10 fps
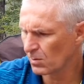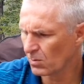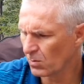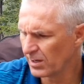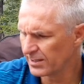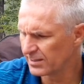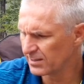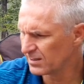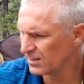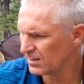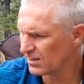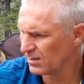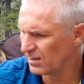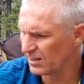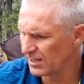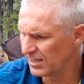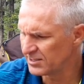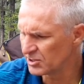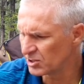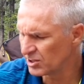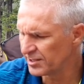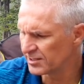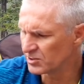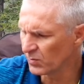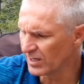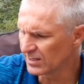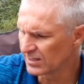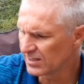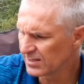quite easy to clean as well.